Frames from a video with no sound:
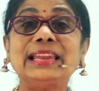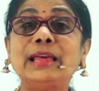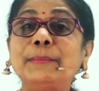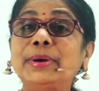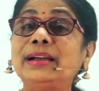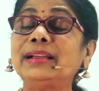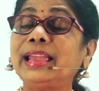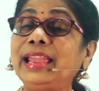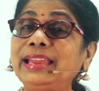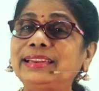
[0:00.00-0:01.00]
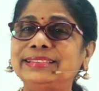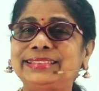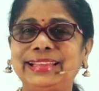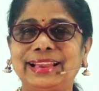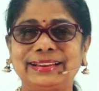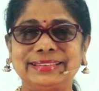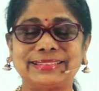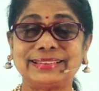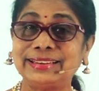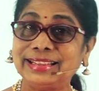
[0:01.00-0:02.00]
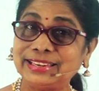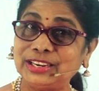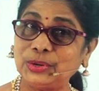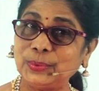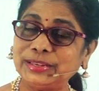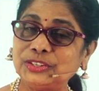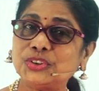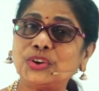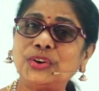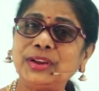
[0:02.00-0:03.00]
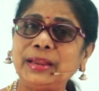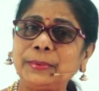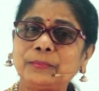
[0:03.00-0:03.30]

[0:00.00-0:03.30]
number 8 is the answer. Did you enjoy?